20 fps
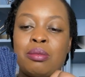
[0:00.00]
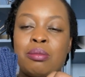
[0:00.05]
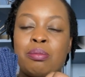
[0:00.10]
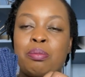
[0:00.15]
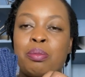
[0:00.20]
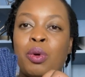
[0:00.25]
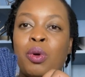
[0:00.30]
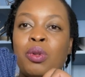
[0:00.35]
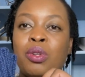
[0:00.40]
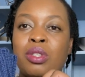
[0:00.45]

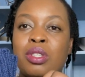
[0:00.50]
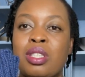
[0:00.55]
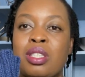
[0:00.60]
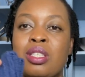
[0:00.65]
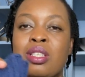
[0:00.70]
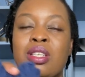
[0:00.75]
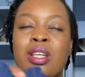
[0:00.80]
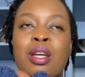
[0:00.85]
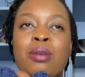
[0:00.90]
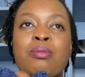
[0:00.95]
bold
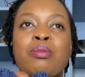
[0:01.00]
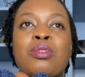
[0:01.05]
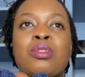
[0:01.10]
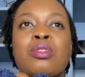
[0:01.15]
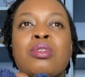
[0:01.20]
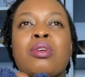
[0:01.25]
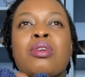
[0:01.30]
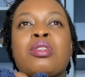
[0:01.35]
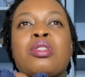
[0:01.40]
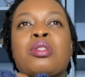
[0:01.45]
striped
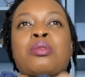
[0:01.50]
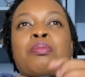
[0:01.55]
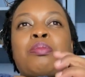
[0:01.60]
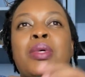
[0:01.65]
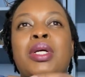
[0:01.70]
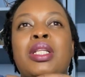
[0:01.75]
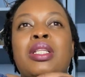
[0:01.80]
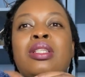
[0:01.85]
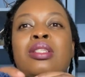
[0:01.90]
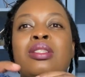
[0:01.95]
socks,
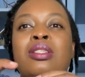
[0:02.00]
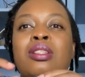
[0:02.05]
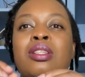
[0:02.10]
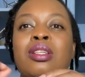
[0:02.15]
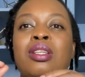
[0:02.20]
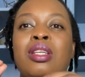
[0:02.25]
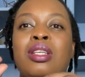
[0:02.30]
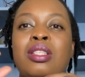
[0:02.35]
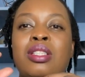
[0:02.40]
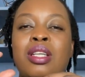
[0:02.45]
but
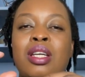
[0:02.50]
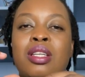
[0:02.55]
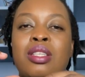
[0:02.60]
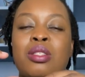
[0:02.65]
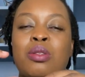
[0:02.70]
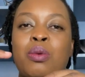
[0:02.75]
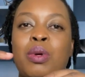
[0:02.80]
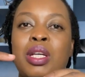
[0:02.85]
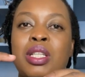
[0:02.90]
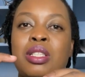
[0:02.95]
it
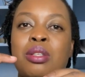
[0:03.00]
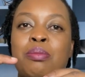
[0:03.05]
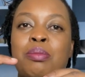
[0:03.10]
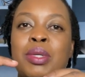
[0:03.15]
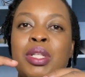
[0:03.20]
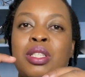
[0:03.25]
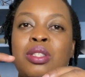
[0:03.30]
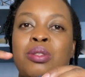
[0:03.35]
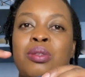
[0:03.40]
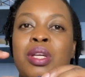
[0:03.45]
takes quite a
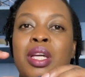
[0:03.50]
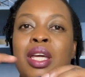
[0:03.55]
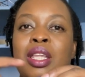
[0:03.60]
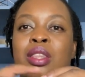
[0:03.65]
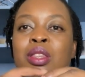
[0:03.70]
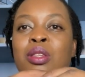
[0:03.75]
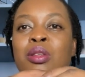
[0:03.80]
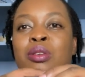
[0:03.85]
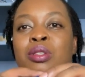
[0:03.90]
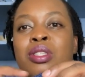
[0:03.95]
bit to
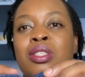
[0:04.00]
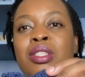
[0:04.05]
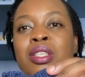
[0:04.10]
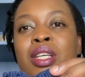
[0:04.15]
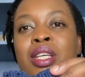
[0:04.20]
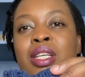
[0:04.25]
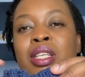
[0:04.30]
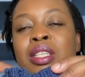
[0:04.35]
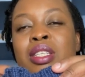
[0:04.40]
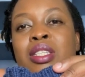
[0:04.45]
get those
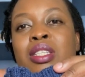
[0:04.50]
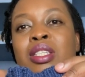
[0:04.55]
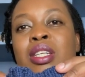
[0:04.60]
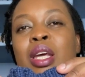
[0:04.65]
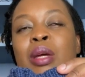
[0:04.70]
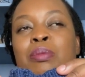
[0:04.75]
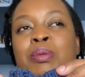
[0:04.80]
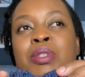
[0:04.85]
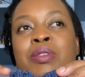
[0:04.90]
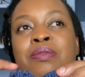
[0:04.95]

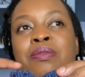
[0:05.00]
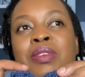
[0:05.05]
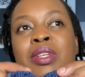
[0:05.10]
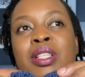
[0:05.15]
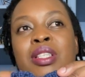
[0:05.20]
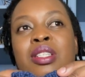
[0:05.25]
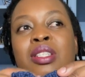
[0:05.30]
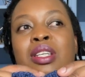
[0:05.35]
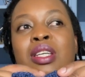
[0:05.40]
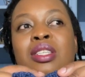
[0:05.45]
stripes
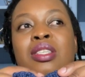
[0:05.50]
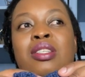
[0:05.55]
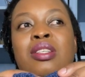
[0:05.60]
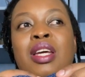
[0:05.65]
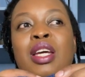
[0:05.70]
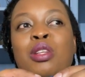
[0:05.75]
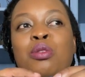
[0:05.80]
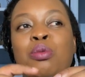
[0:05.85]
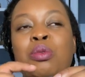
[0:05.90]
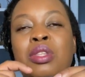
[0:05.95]
fit just
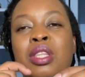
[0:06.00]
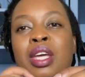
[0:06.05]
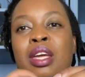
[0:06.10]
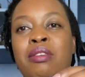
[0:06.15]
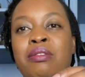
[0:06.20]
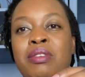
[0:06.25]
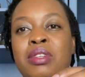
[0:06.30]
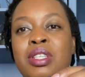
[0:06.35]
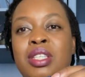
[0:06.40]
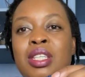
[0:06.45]
right with
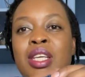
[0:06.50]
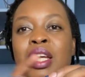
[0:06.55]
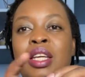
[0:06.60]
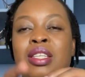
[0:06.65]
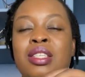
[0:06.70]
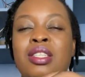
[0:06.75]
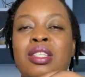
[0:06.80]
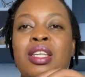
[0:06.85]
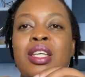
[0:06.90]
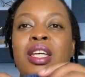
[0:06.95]
every
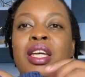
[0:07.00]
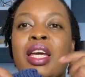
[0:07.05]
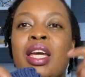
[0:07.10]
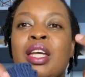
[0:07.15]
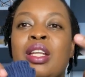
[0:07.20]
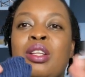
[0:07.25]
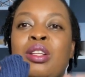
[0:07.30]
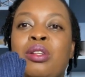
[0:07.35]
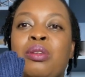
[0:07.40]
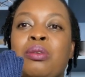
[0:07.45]
size
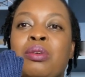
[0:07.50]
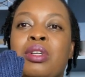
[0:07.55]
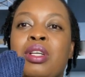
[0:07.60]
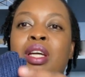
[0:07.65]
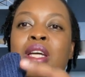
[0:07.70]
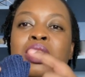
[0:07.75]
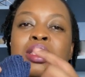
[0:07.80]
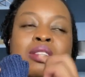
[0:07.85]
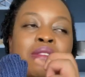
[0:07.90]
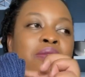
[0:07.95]
and look
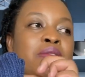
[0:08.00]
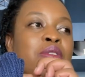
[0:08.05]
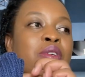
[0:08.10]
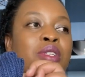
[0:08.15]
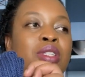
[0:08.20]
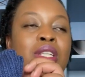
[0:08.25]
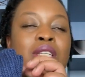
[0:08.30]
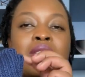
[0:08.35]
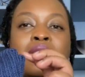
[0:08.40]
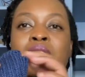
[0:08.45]
as if you're
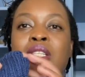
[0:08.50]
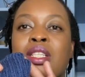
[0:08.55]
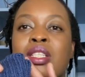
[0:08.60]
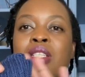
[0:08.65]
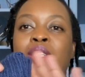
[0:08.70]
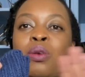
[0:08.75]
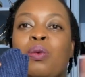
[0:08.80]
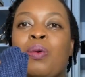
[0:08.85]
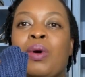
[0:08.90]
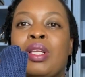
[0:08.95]
just
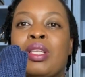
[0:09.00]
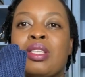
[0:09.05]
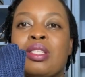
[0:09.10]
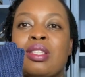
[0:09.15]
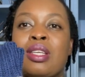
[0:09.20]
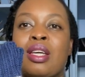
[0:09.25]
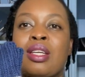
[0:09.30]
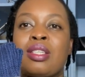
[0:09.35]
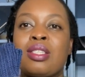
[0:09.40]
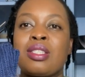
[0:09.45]
knitting one
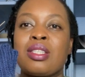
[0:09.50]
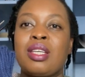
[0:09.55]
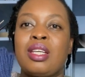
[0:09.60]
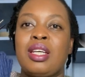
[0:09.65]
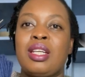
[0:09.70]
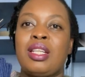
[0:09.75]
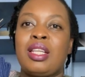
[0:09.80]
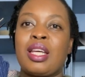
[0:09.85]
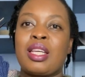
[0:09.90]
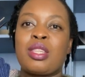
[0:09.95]
size,
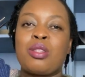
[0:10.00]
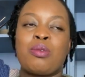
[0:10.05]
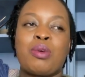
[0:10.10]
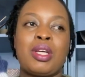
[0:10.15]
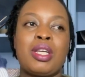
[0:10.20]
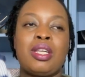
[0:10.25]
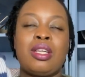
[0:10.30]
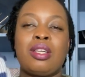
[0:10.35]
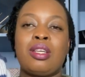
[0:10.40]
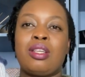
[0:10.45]
like the
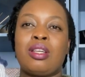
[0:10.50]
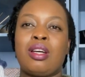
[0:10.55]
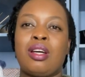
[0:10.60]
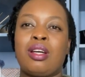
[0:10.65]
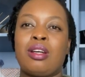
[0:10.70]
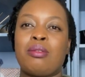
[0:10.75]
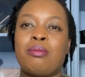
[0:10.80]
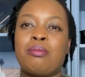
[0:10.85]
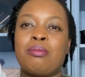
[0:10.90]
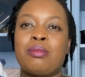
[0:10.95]
way
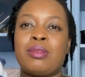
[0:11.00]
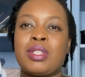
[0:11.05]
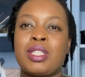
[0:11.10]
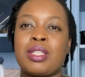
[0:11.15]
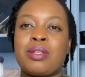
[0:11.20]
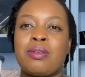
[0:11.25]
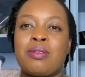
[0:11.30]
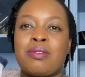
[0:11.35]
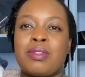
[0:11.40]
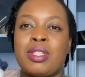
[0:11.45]
some
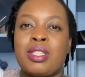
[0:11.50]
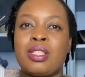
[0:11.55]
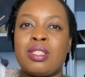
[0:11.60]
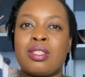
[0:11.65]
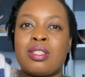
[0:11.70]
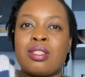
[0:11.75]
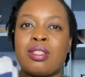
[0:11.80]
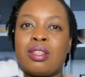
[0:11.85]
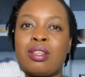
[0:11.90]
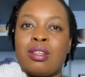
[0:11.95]
of
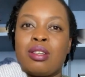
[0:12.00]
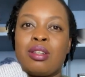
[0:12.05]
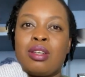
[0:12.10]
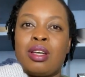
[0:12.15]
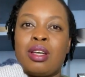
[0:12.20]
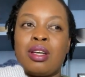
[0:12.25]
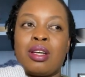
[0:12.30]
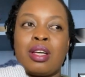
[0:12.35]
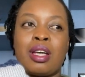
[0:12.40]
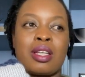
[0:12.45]
these
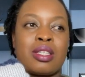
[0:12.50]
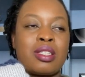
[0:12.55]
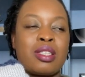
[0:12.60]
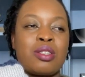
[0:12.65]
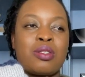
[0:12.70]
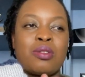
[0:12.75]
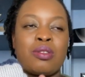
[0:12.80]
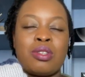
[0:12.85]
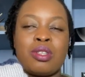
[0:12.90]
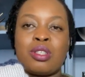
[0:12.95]

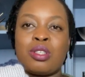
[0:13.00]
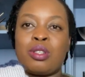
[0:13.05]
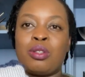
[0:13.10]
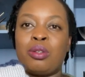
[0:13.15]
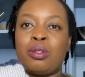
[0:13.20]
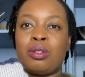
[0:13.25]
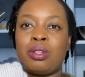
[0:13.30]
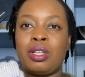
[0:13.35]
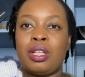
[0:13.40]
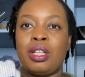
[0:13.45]
accessories
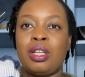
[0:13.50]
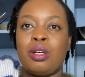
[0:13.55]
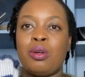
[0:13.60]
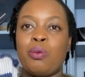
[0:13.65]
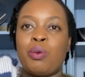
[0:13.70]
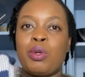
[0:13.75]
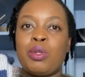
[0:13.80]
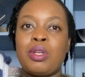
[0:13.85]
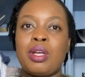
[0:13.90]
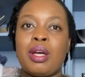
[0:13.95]
look
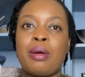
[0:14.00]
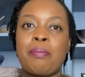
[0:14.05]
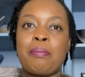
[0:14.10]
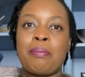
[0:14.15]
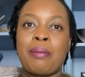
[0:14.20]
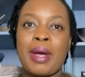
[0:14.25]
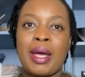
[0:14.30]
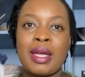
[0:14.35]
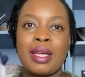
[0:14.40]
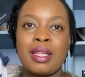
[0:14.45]
when you're
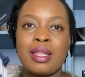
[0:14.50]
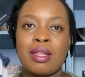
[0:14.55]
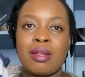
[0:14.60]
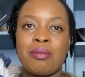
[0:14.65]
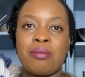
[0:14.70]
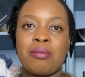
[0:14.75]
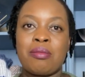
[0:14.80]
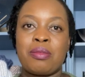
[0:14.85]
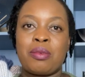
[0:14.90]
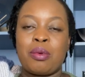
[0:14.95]
buying
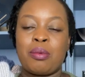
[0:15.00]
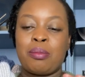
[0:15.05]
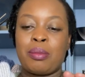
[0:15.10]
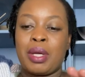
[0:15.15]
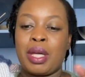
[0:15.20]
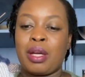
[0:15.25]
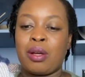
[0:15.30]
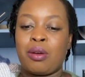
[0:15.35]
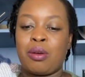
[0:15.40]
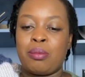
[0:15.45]
them from
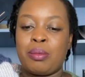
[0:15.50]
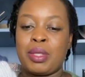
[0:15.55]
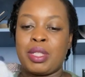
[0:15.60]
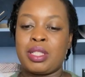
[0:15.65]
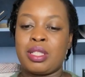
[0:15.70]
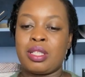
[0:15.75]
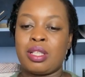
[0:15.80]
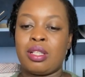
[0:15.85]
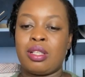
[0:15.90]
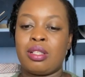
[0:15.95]
a
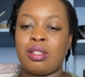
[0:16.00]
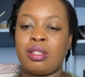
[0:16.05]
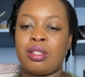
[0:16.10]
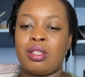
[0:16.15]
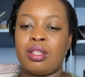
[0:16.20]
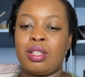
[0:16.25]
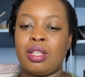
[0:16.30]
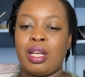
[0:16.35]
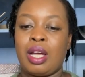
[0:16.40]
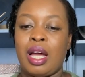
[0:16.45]
commercial
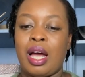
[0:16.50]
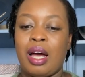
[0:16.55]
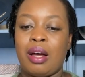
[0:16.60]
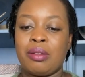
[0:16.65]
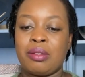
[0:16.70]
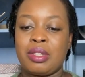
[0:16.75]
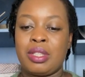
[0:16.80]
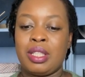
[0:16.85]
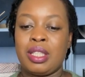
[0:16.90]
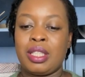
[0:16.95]

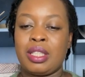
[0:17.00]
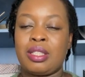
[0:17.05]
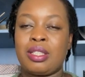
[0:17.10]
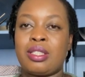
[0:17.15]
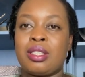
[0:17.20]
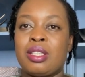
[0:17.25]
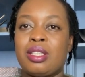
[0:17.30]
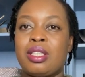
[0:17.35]
outlet.